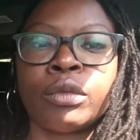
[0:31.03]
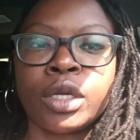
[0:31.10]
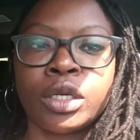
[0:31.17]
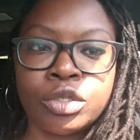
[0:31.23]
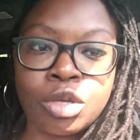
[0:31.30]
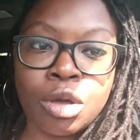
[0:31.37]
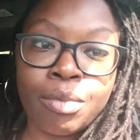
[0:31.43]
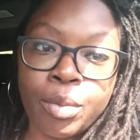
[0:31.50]

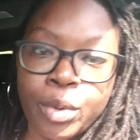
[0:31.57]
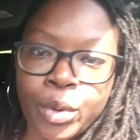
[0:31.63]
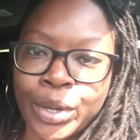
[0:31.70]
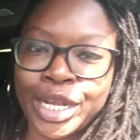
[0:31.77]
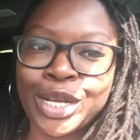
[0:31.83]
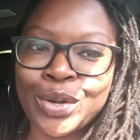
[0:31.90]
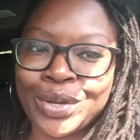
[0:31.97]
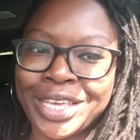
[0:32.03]
So I'm on my way
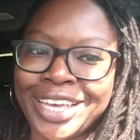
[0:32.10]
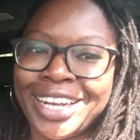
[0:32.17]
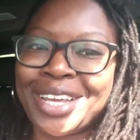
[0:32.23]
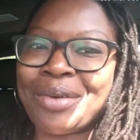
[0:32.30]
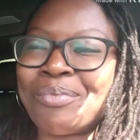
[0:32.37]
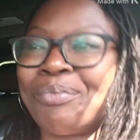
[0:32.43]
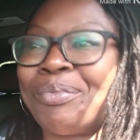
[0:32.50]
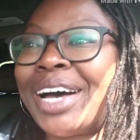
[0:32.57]
to go get
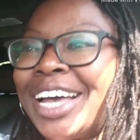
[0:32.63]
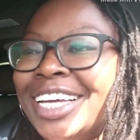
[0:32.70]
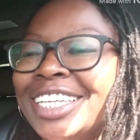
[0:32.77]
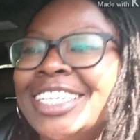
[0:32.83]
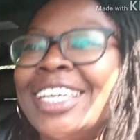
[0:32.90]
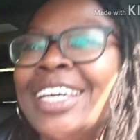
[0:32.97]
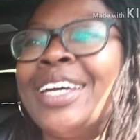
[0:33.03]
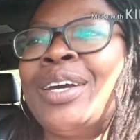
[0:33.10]
it. But
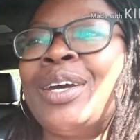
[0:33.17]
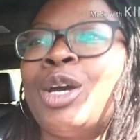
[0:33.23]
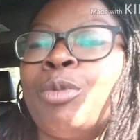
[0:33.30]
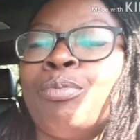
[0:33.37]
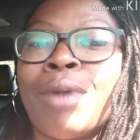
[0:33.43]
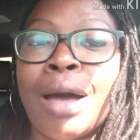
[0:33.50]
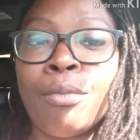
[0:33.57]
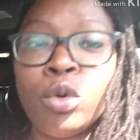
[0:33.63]

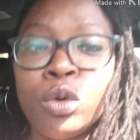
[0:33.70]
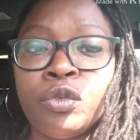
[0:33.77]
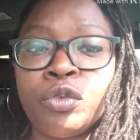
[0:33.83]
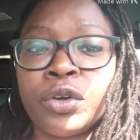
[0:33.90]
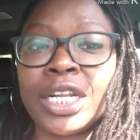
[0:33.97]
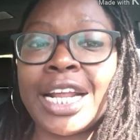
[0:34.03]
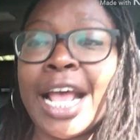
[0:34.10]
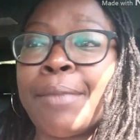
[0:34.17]
my mood
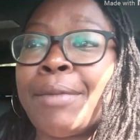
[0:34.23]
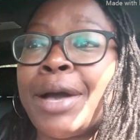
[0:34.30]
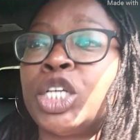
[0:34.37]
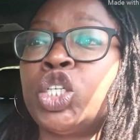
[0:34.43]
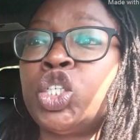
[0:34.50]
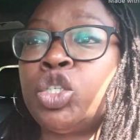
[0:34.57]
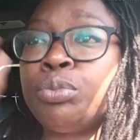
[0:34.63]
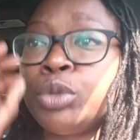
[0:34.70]
for today, my
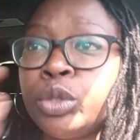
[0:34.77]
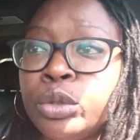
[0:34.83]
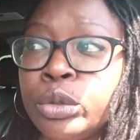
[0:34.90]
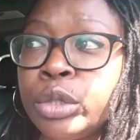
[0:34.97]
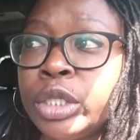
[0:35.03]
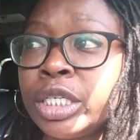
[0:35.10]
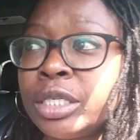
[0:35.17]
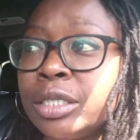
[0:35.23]

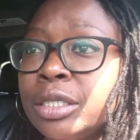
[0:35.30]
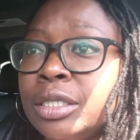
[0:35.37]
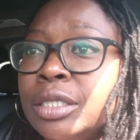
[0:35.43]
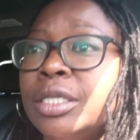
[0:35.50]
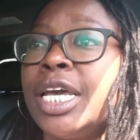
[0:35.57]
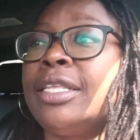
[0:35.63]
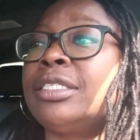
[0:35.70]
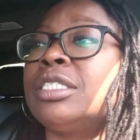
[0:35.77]
schmood,
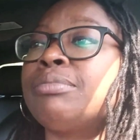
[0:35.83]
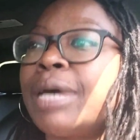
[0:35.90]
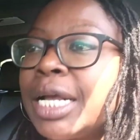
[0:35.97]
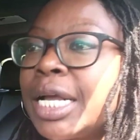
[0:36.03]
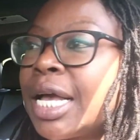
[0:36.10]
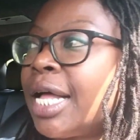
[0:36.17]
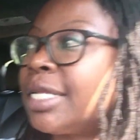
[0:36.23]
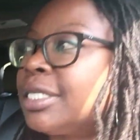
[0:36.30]
and this is my
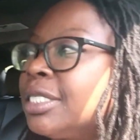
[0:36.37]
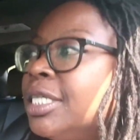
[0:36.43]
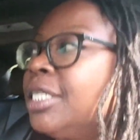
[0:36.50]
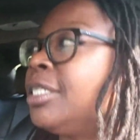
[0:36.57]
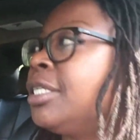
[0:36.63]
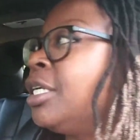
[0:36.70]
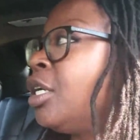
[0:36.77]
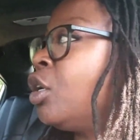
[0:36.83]

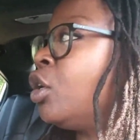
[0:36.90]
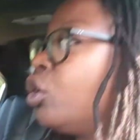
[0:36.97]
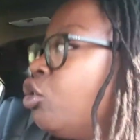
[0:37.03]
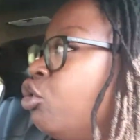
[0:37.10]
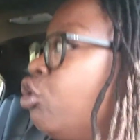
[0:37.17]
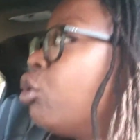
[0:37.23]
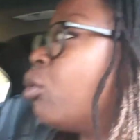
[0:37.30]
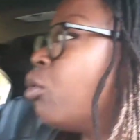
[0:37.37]
constant,
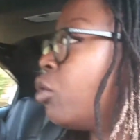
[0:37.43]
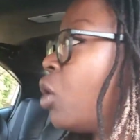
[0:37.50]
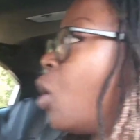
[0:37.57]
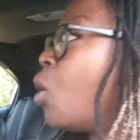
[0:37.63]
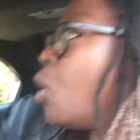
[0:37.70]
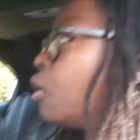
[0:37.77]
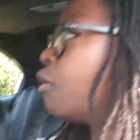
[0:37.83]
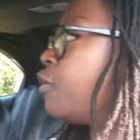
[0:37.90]

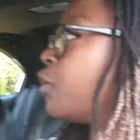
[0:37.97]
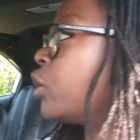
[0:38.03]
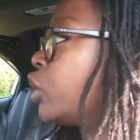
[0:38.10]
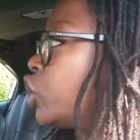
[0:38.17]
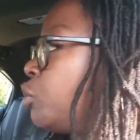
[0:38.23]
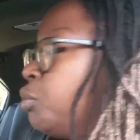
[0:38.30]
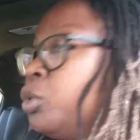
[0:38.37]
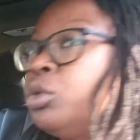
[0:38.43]
goal for a
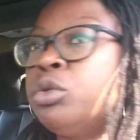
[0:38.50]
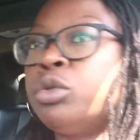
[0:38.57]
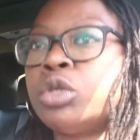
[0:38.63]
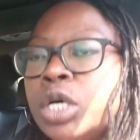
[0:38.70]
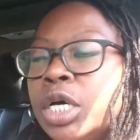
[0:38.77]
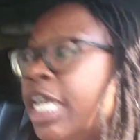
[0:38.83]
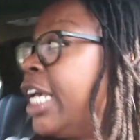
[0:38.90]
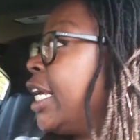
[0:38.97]

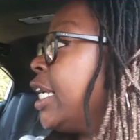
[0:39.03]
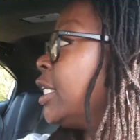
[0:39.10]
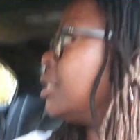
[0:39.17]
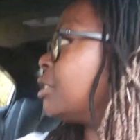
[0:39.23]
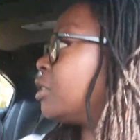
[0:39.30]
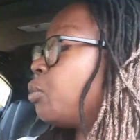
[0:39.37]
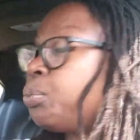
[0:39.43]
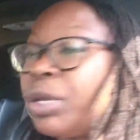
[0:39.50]
schmood,
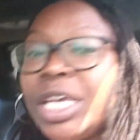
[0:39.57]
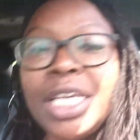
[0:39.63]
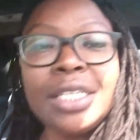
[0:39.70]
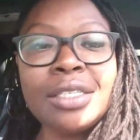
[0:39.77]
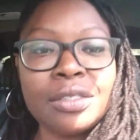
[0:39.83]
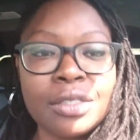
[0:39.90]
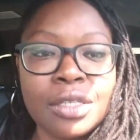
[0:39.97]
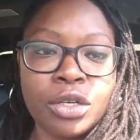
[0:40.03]
is
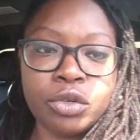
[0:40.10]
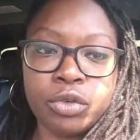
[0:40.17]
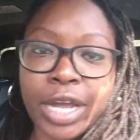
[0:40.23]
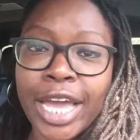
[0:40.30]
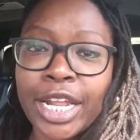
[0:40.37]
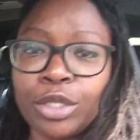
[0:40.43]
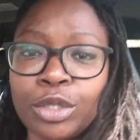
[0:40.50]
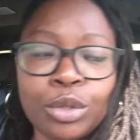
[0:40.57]
peace,
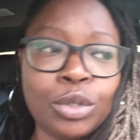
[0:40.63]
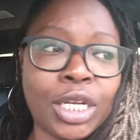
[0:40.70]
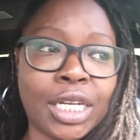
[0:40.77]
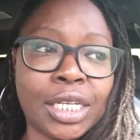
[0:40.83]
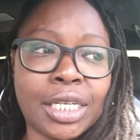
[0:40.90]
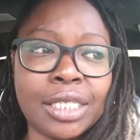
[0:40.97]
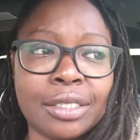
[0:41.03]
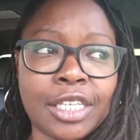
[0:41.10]
gratitude,
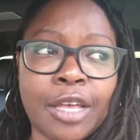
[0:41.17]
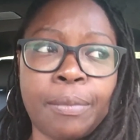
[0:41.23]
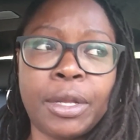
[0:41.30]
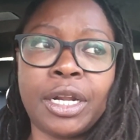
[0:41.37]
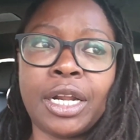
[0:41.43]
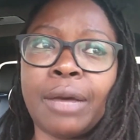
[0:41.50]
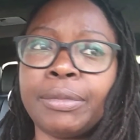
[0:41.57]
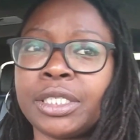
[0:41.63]
and contentment.
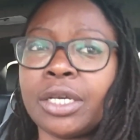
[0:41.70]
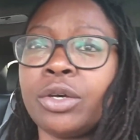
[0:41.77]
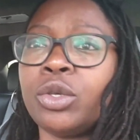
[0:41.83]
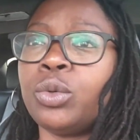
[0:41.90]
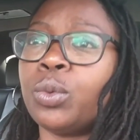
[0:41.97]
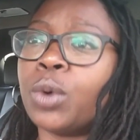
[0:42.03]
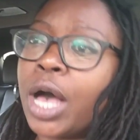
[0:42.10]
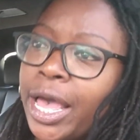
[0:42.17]
And I'm gonna tell
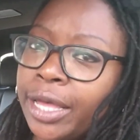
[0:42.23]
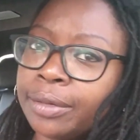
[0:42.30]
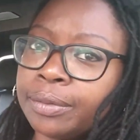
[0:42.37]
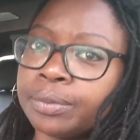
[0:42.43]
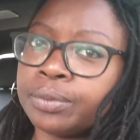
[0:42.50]
you why.